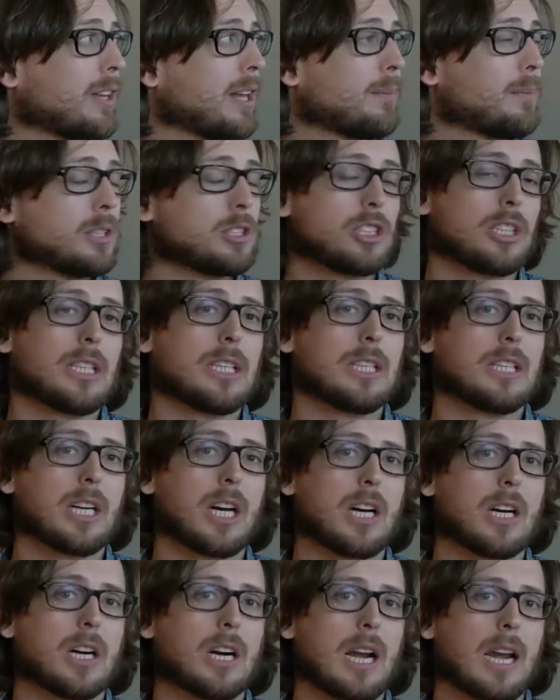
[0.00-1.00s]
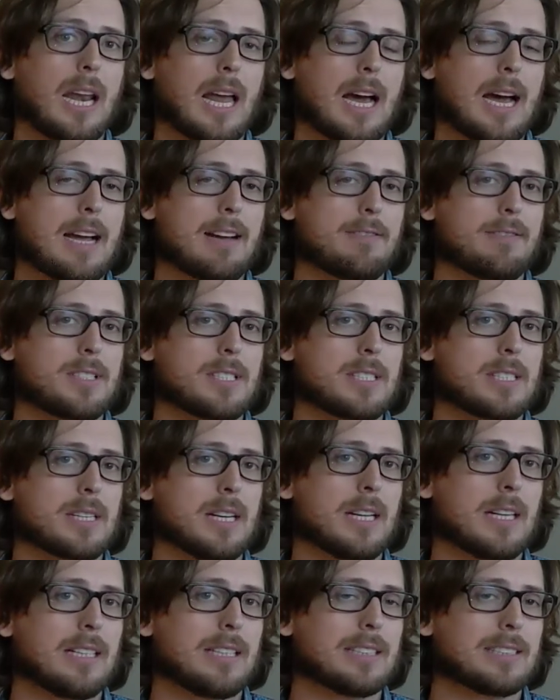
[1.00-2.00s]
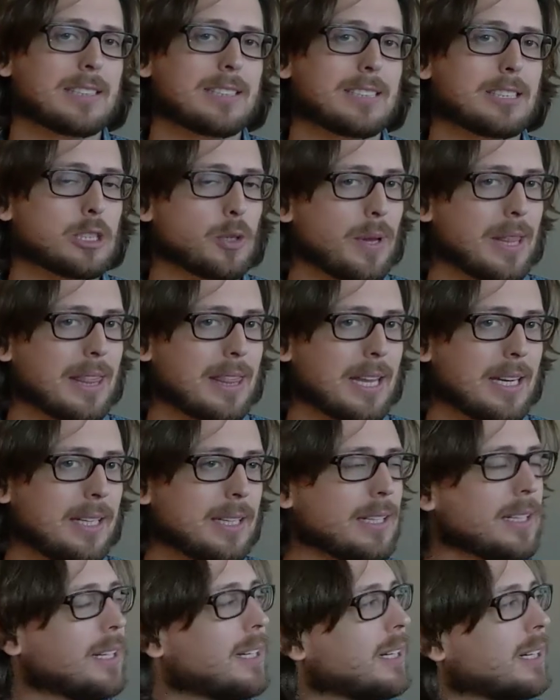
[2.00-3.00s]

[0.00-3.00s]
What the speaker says: that much in our lives, at least so we think.